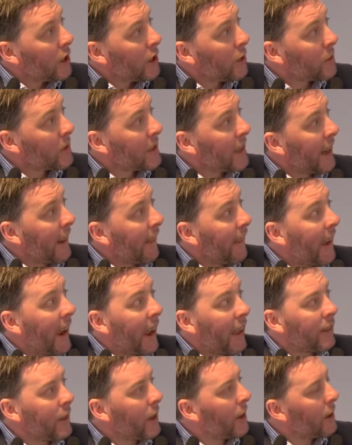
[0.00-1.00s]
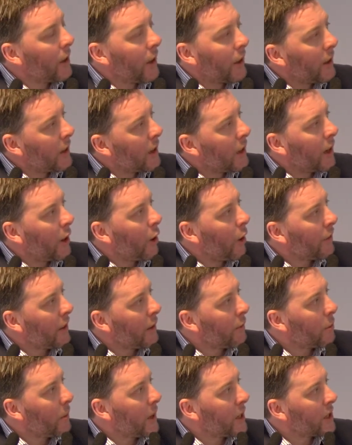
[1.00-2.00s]
You'll see in there that a lot of the
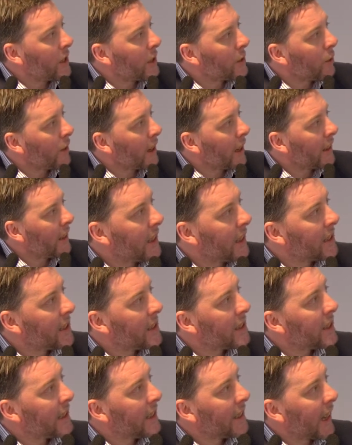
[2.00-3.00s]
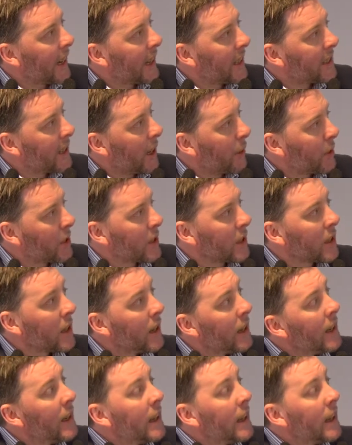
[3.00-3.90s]
information that's already existing data set, which is